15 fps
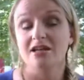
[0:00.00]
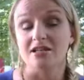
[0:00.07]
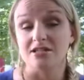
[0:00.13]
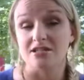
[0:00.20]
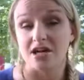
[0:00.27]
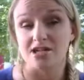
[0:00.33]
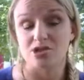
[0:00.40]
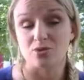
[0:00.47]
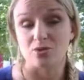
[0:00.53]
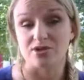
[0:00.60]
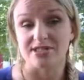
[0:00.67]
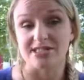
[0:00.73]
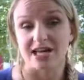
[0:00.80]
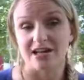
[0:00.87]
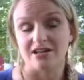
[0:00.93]
the dust will
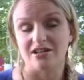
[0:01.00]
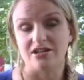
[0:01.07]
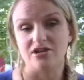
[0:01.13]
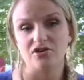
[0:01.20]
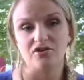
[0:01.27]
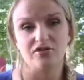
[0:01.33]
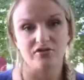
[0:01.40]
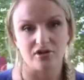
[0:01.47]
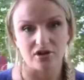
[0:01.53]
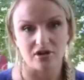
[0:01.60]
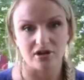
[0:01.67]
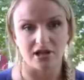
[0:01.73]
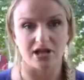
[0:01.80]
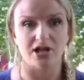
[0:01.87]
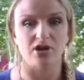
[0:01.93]
settle and you'll
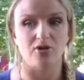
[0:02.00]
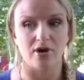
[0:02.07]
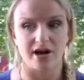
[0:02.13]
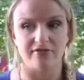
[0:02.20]
feel like you